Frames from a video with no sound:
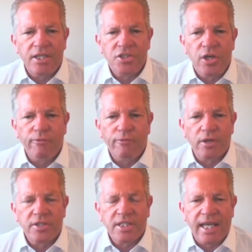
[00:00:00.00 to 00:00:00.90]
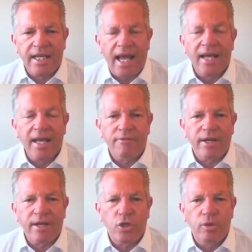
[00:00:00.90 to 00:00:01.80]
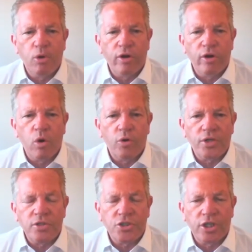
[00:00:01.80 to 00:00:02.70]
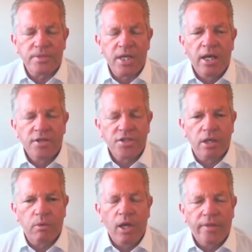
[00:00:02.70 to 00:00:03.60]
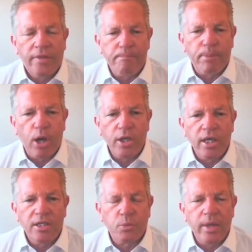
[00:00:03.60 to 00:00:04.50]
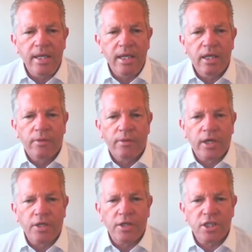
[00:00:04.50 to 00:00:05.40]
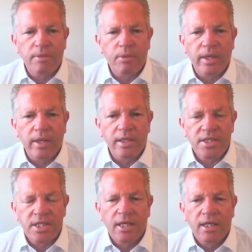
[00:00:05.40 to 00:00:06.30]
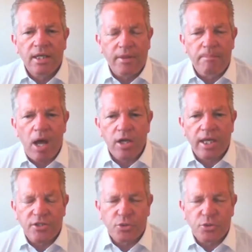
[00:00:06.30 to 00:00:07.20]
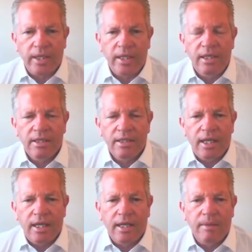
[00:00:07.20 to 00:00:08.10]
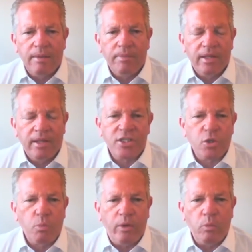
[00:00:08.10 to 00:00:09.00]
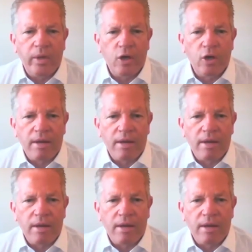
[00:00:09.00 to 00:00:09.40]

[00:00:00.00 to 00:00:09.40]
these new front-end, higher value, more rewarding jobs. So the employees win, the customer wins, the markets win, it's a win-win all